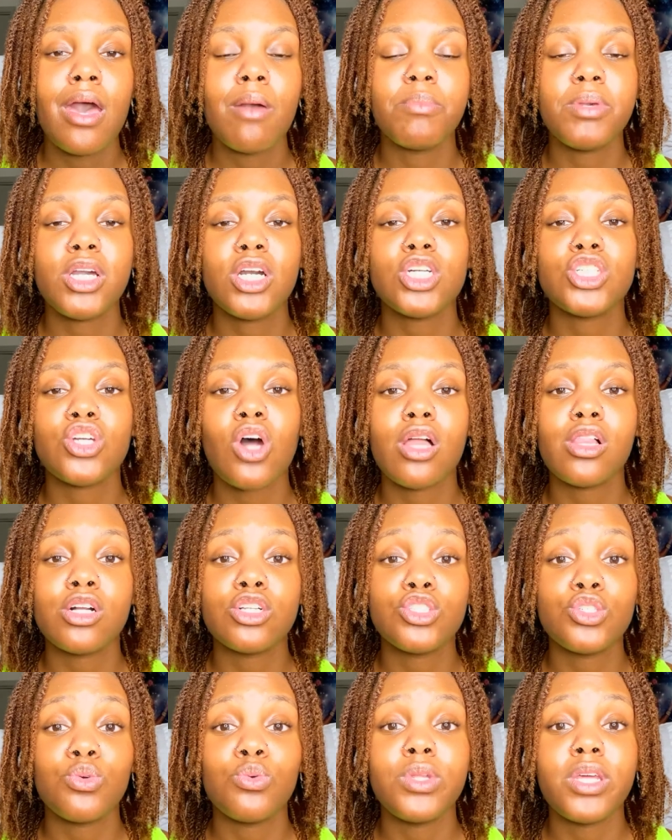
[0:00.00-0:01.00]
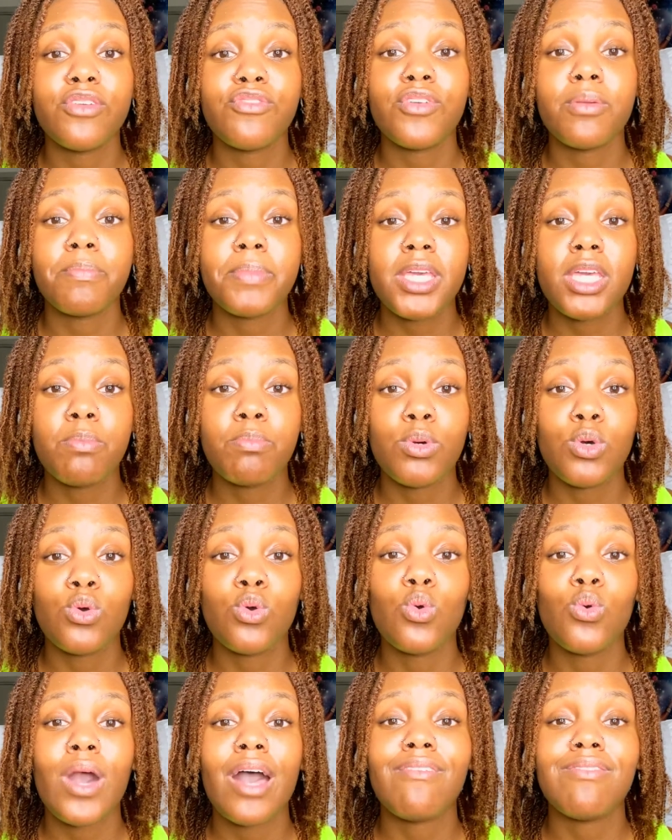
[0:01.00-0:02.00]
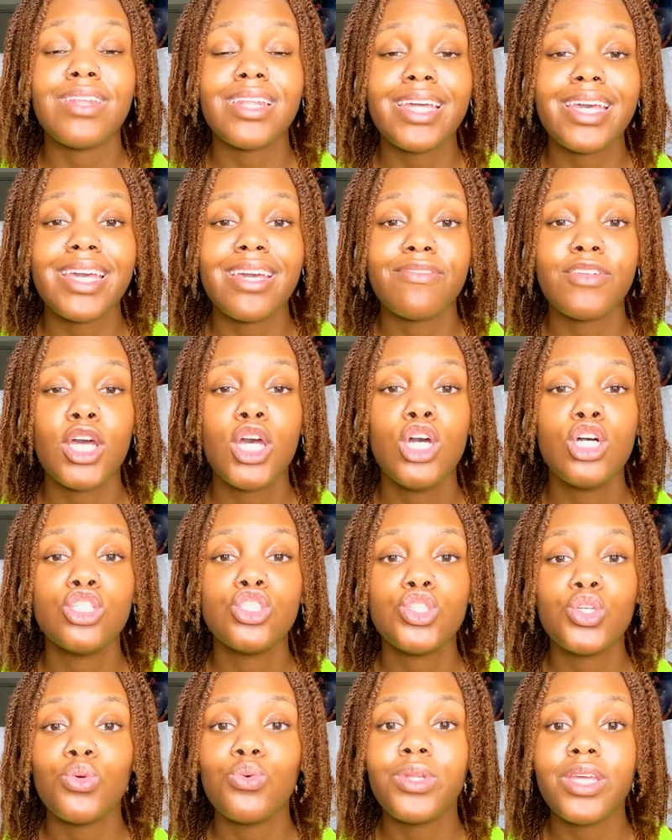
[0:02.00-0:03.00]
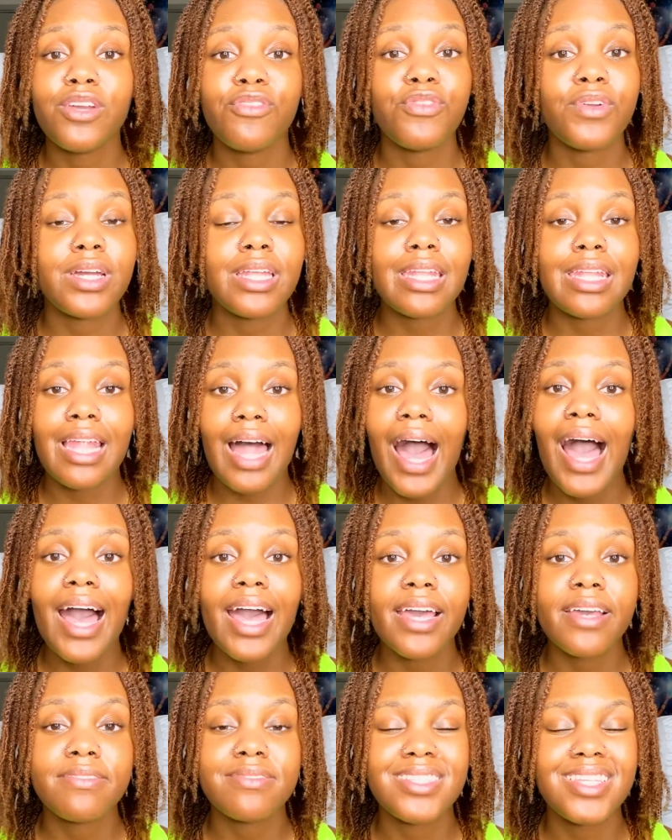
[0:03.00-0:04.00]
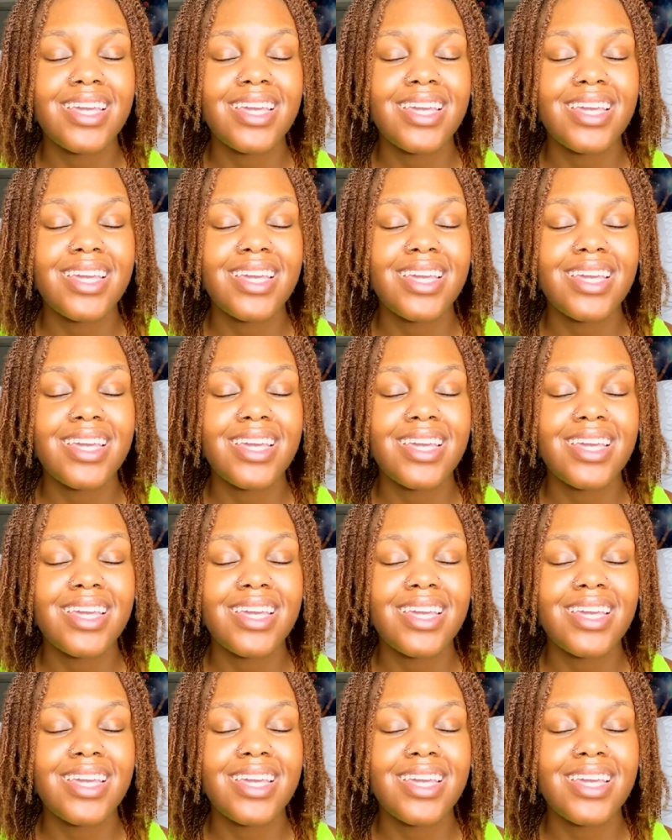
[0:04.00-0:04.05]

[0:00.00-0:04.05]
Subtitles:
because y'all are two different people who have lived two different lives.